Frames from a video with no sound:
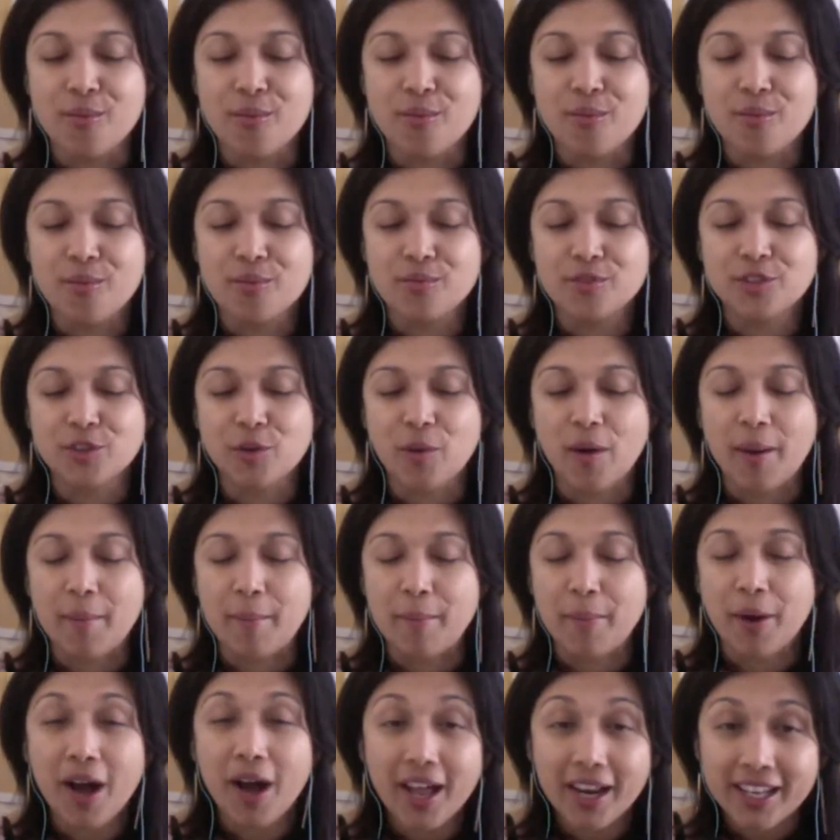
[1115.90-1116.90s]
so I
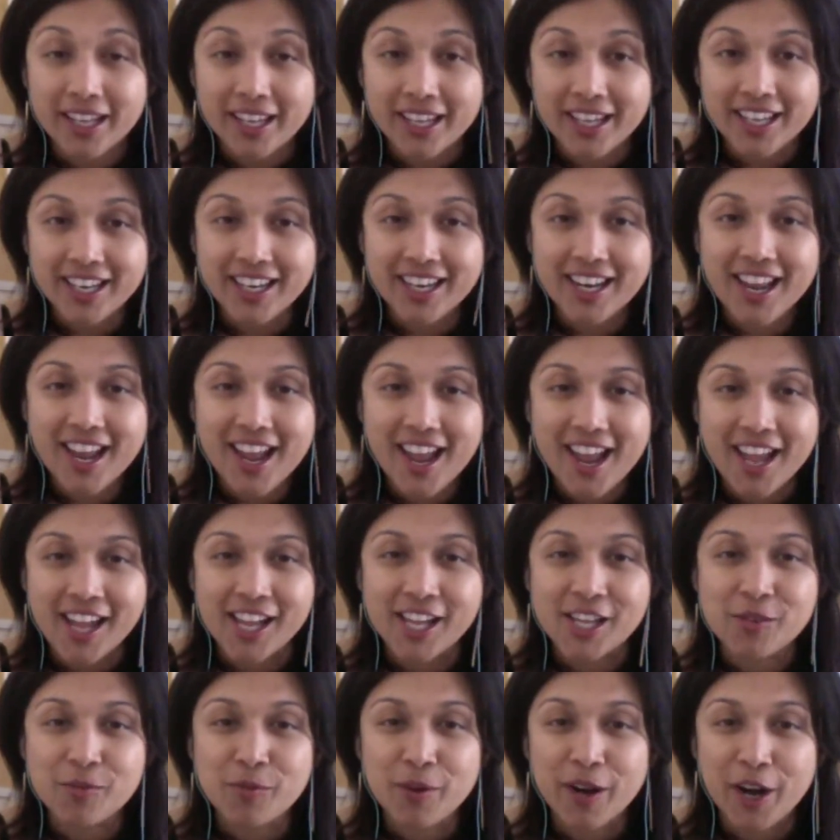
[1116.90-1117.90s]
bought it.
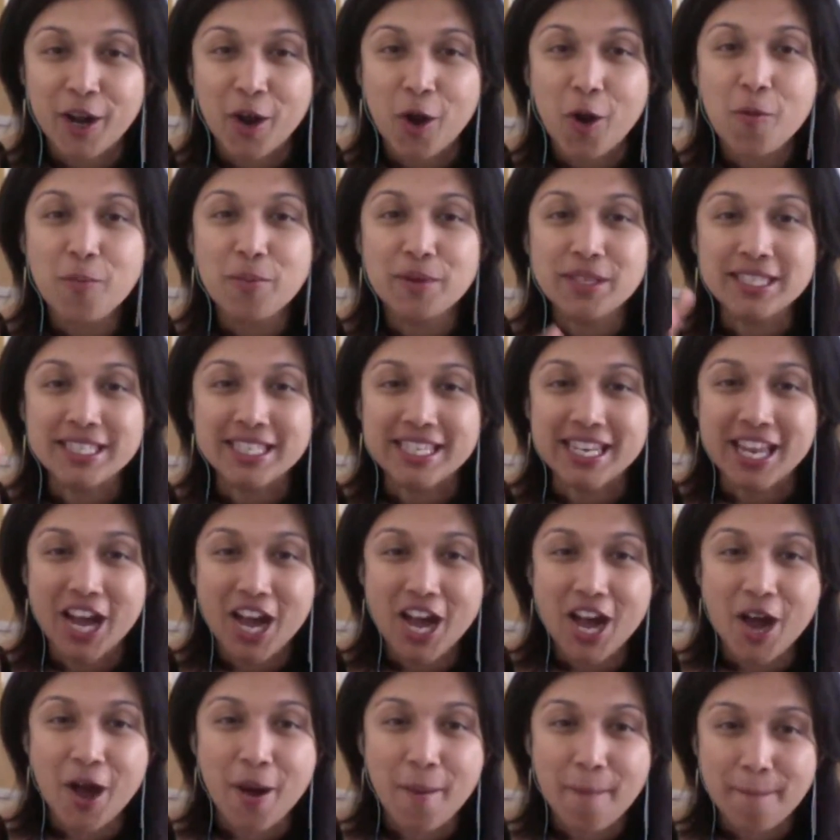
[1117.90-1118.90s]
And when I opened it
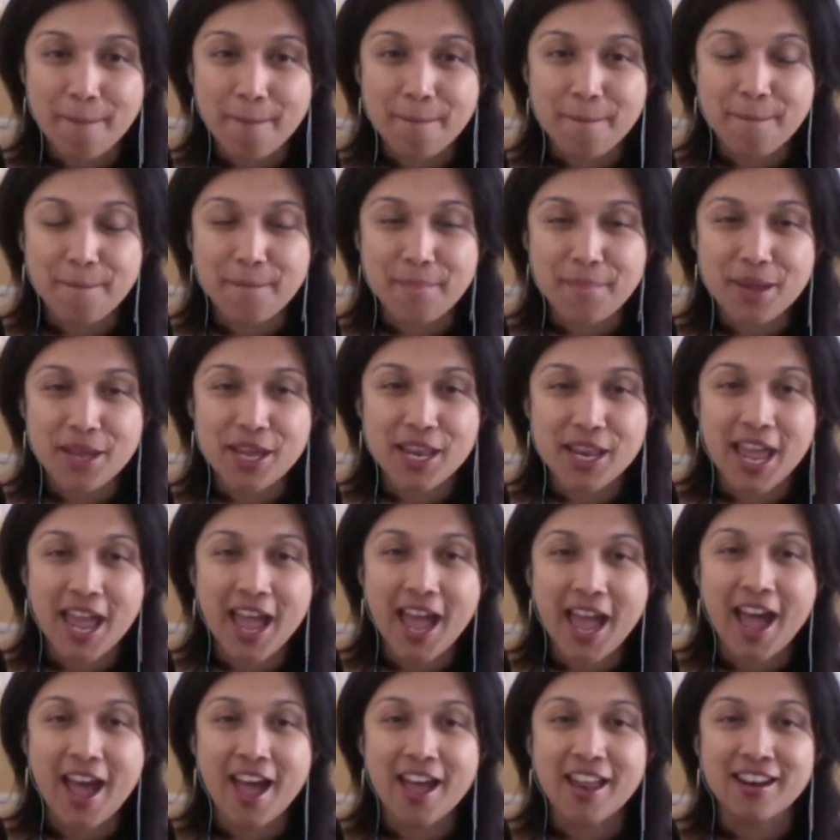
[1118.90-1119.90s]
up, it
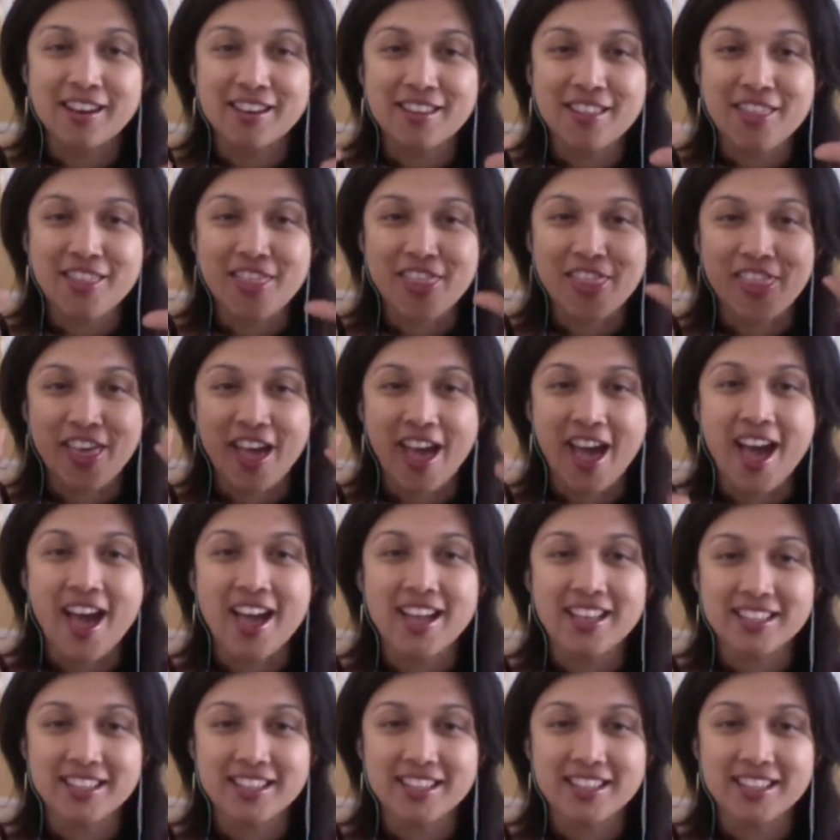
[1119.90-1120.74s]
had that.